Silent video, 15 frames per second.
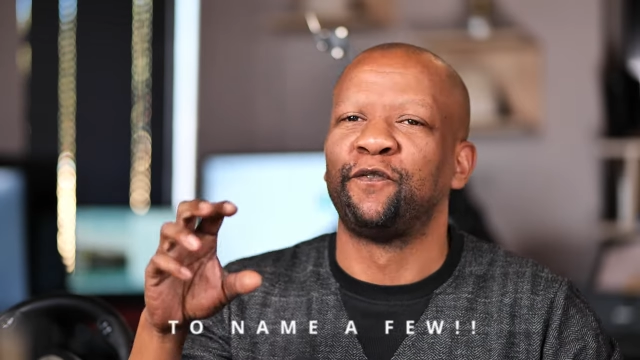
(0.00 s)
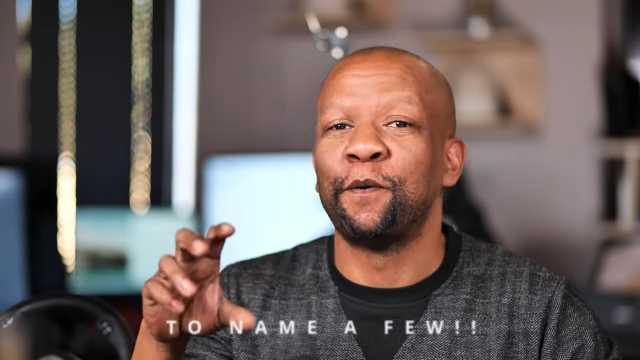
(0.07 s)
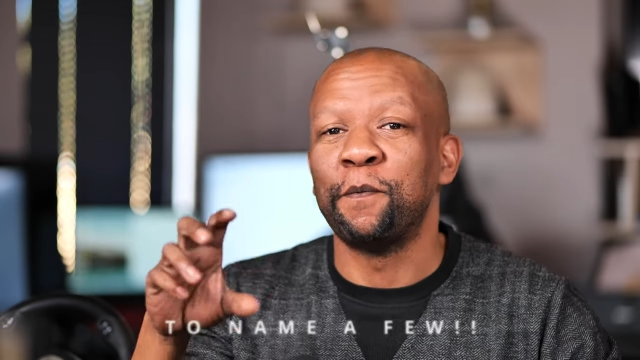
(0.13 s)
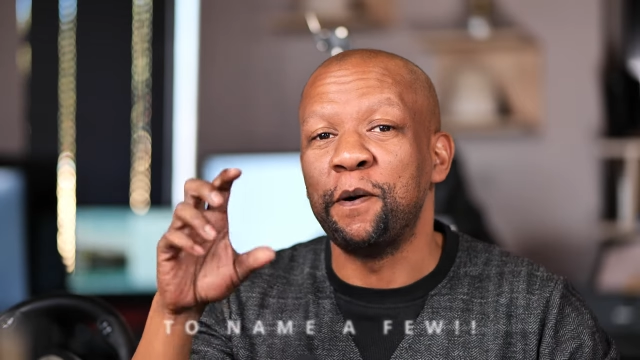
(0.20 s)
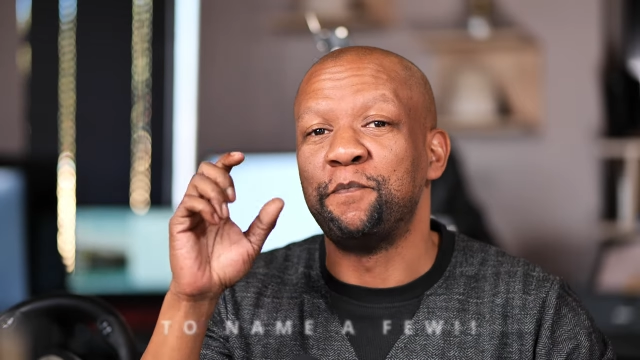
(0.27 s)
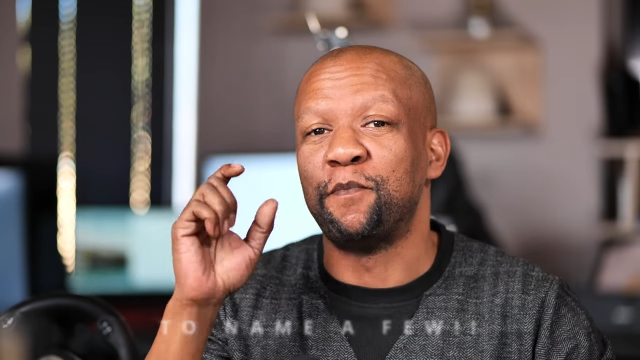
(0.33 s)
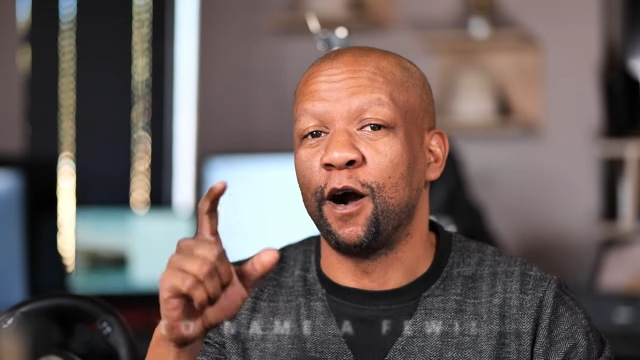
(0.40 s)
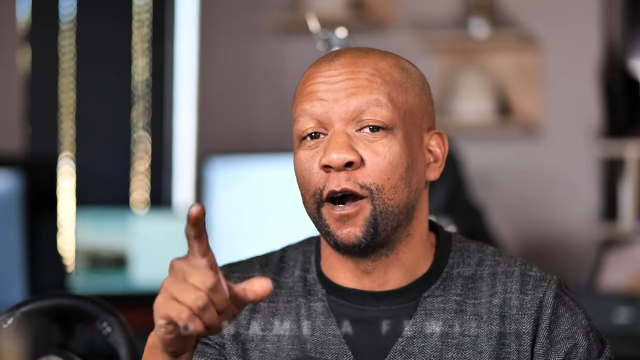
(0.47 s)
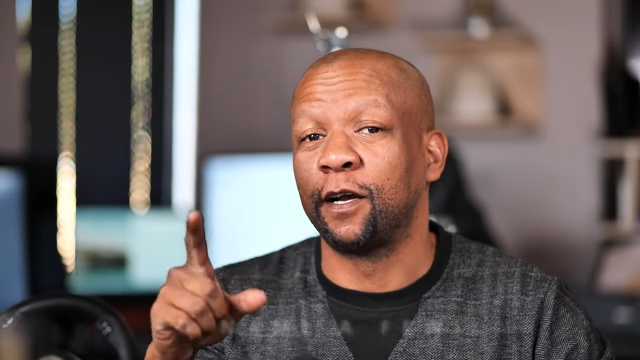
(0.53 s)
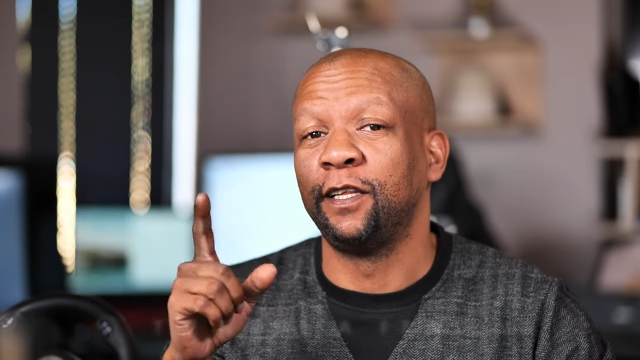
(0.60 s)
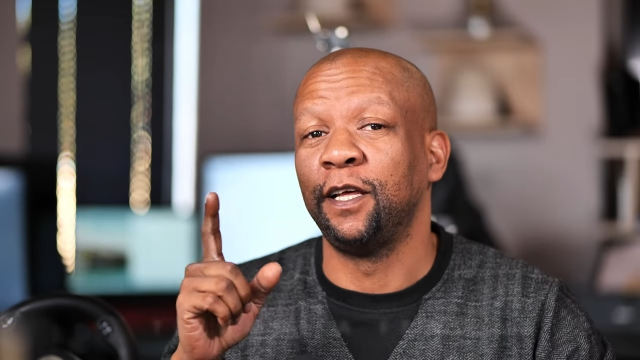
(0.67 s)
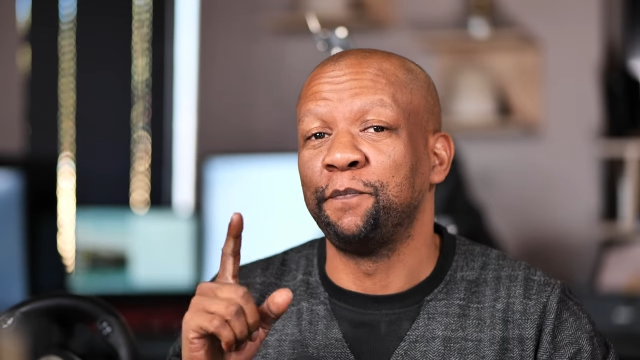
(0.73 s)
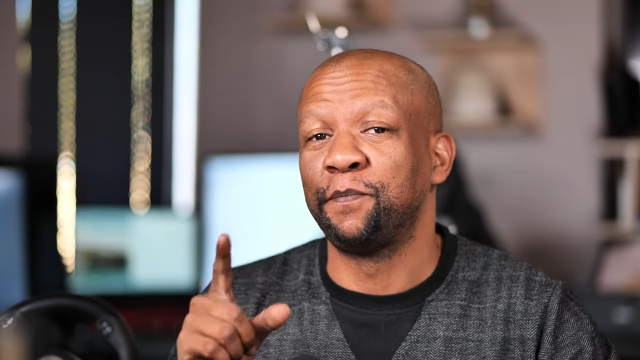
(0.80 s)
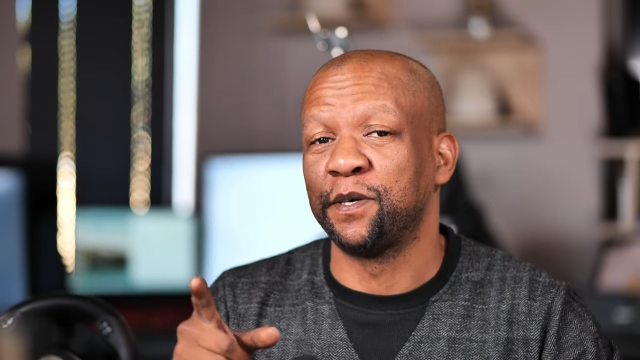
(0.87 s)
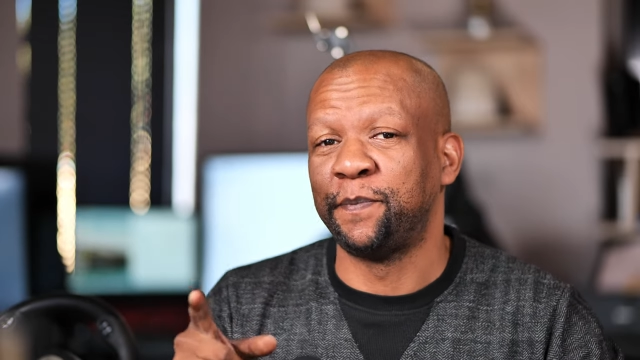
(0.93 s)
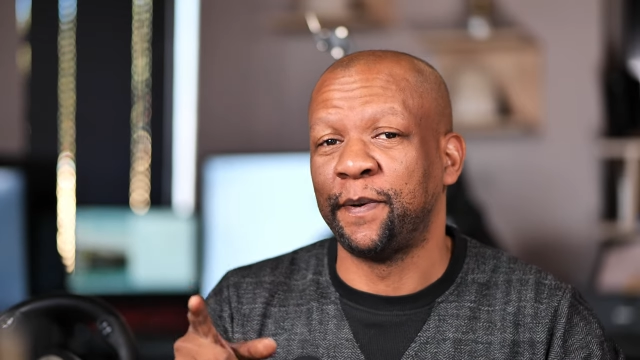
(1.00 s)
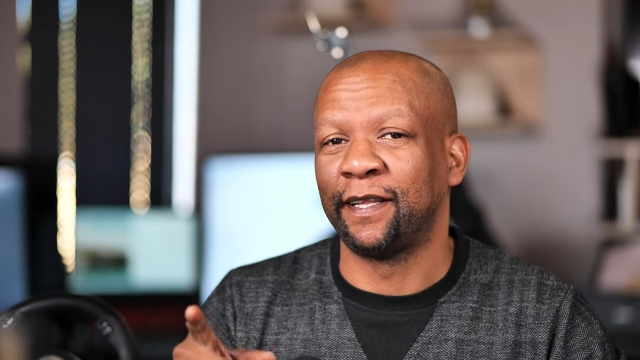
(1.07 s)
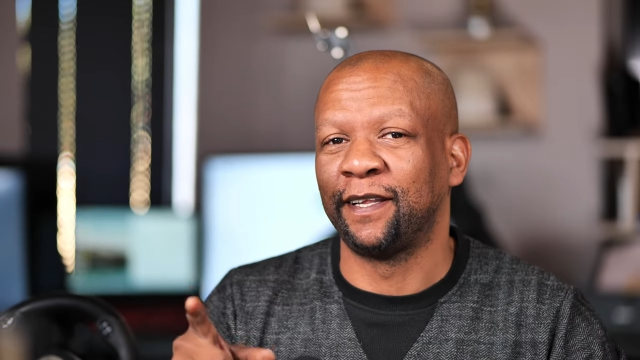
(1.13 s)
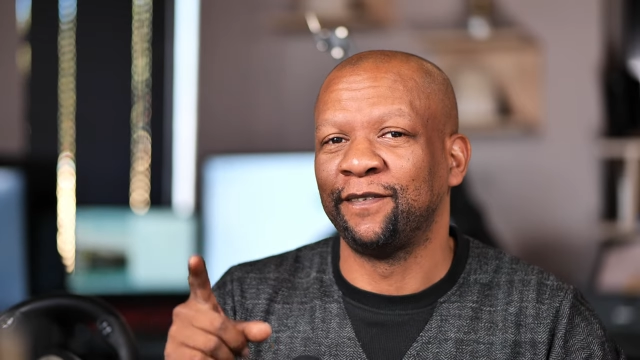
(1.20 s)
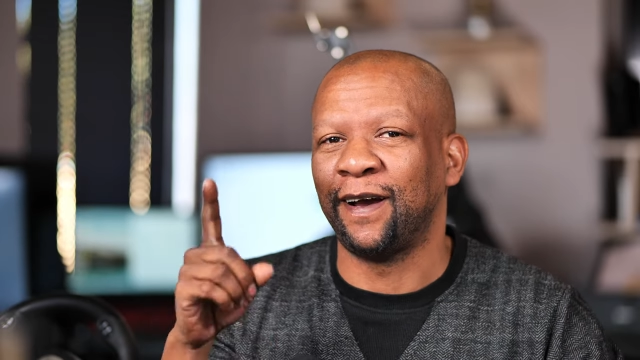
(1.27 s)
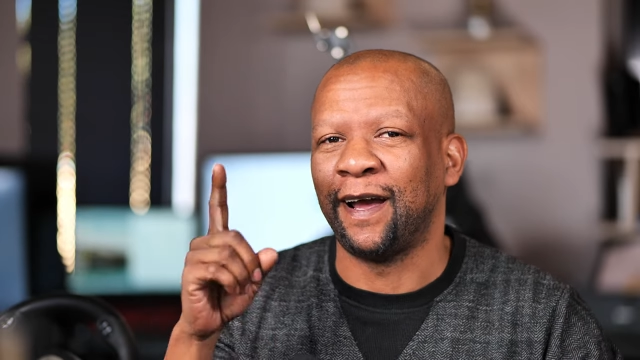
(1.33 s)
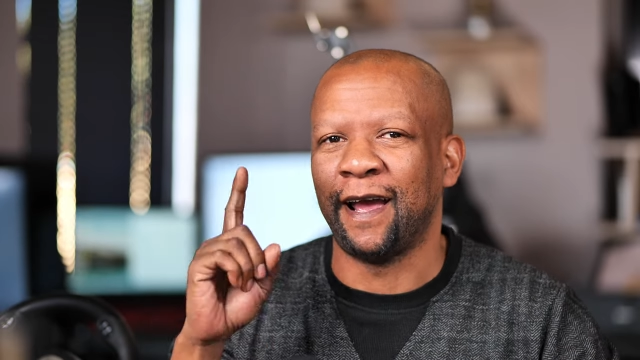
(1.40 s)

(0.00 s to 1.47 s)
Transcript: From a marketing perspective,